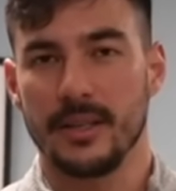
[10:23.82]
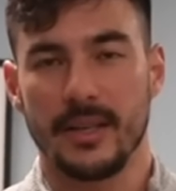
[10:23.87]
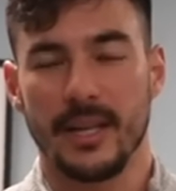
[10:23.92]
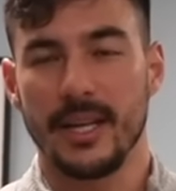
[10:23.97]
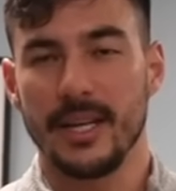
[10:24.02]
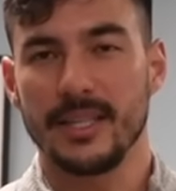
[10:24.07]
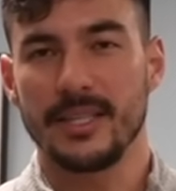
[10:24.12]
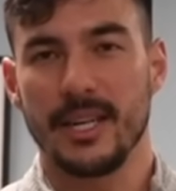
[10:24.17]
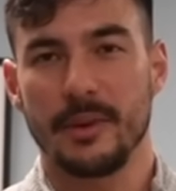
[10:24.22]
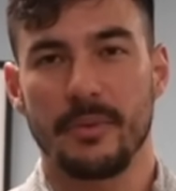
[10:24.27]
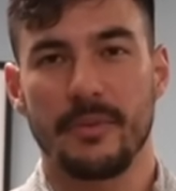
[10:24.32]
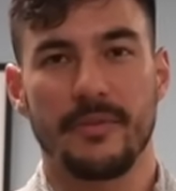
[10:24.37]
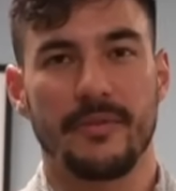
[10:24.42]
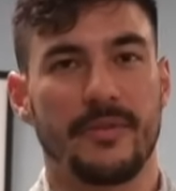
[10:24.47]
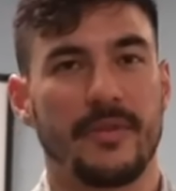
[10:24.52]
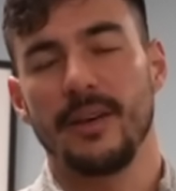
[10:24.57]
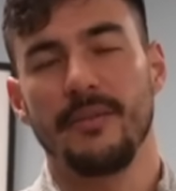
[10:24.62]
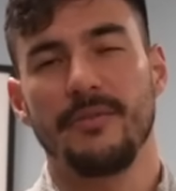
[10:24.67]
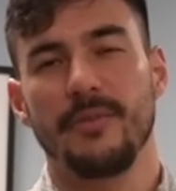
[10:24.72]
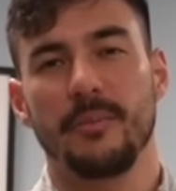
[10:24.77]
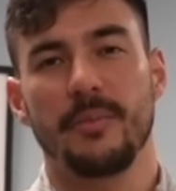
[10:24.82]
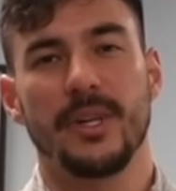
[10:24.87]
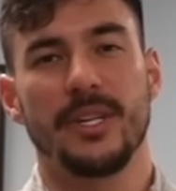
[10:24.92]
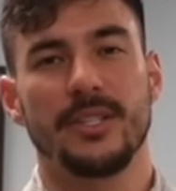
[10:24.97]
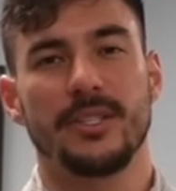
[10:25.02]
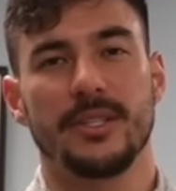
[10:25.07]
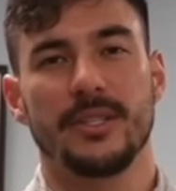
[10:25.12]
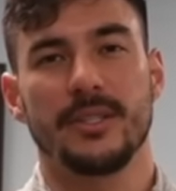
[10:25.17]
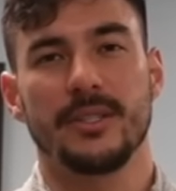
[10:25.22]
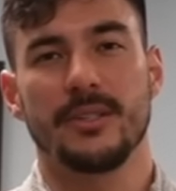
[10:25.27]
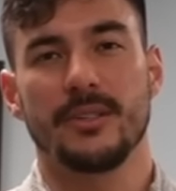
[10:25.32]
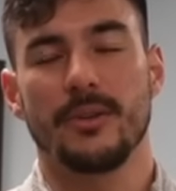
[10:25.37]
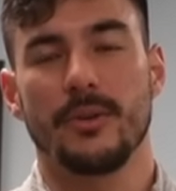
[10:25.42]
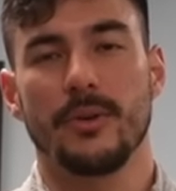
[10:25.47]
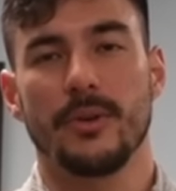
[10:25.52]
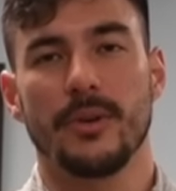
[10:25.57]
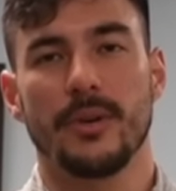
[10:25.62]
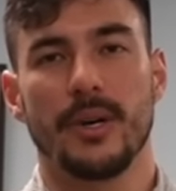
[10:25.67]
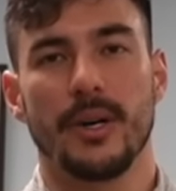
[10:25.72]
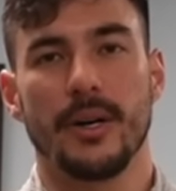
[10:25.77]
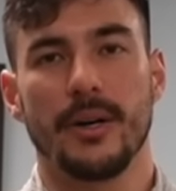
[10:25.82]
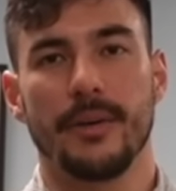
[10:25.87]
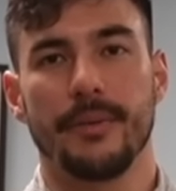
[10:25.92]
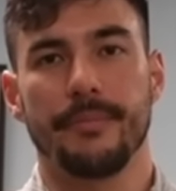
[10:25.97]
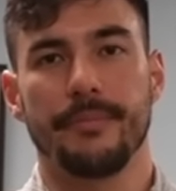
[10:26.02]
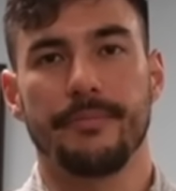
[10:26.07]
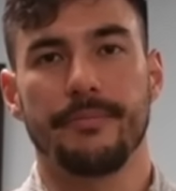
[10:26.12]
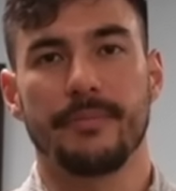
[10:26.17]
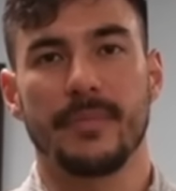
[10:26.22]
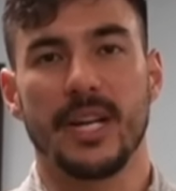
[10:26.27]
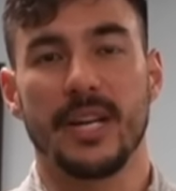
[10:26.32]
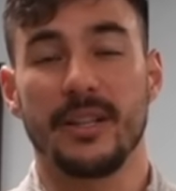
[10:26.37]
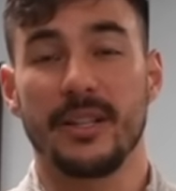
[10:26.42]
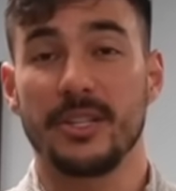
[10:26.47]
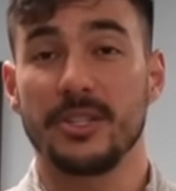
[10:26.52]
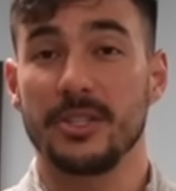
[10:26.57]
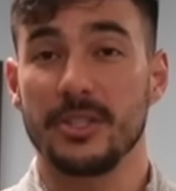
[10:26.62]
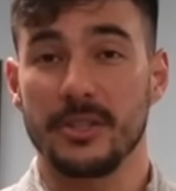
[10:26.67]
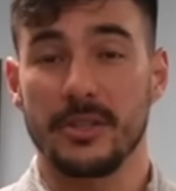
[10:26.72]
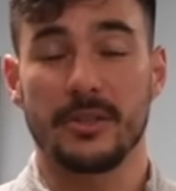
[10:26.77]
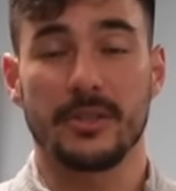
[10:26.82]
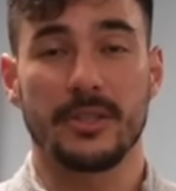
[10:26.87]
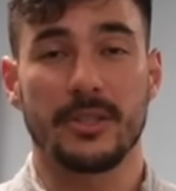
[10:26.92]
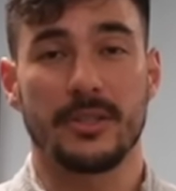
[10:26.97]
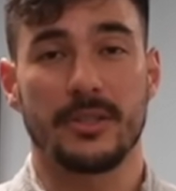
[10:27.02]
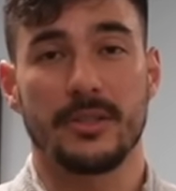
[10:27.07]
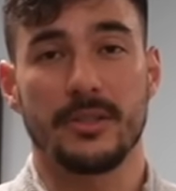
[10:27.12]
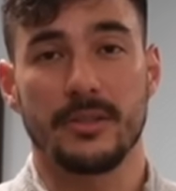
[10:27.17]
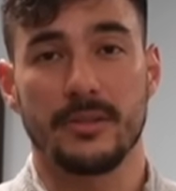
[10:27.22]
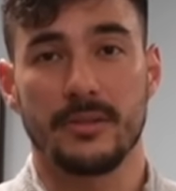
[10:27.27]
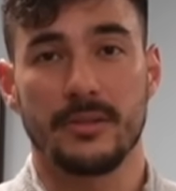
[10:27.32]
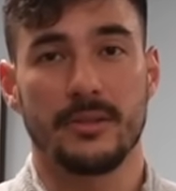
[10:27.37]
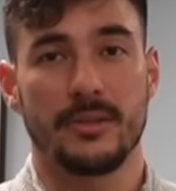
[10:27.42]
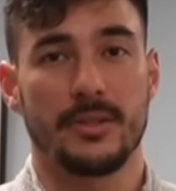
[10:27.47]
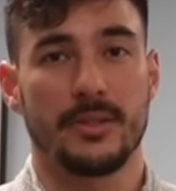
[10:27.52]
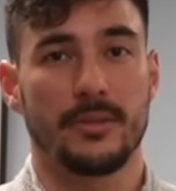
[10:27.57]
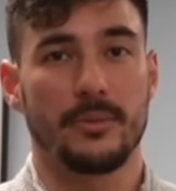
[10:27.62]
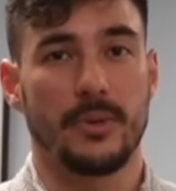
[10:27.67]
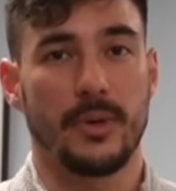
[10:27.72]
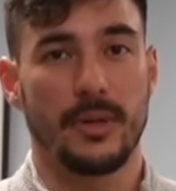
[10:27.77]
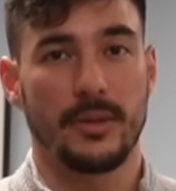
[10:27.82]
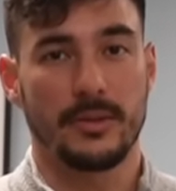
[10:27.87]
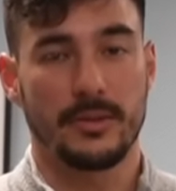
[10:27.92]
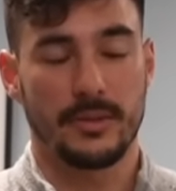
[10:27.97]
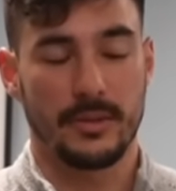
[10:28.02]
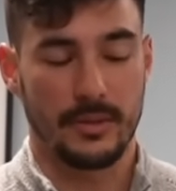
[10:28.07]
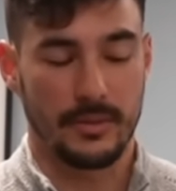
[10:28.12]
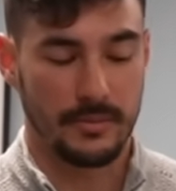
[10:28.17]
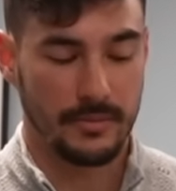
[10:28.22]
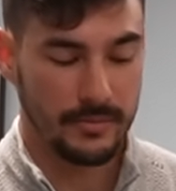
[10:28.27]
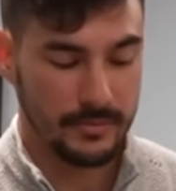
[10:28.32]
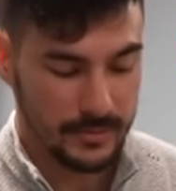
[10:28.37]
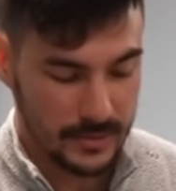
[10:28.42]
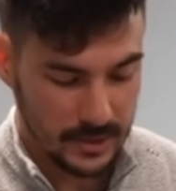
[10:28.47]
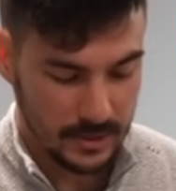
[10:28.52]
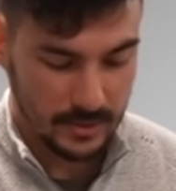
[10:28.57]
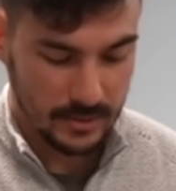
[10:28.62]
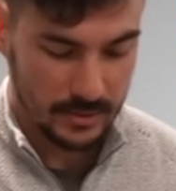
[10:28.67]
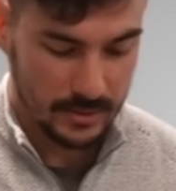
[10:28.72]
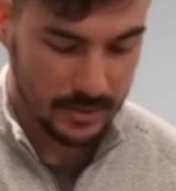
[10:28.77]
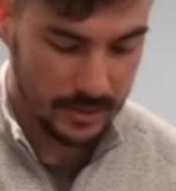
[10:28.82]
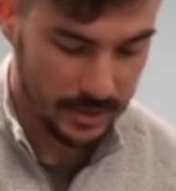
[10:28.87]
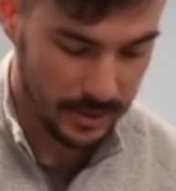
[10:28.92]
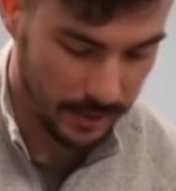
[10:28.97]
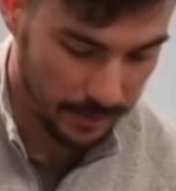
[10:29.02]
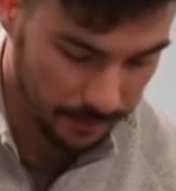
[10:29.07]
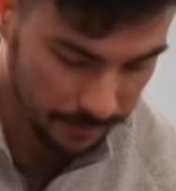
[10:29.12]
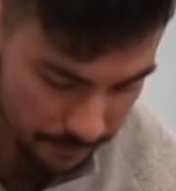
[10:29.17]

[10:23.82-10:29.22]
any type of inflammation, or anything she's allergic to as well. So, good job.